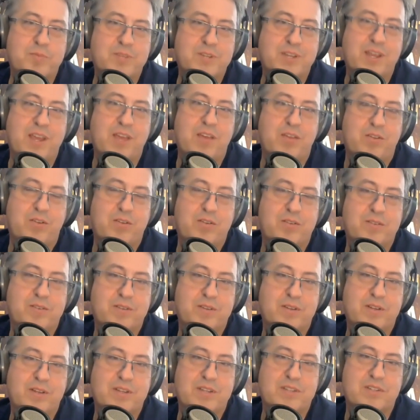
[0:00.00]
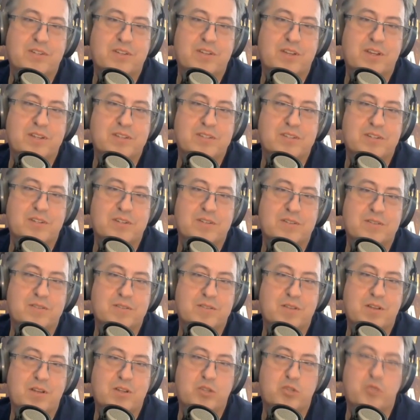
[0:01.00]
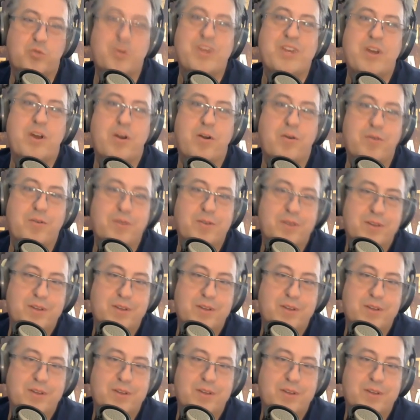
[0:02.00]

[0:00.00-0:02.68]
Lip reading: together as a trio?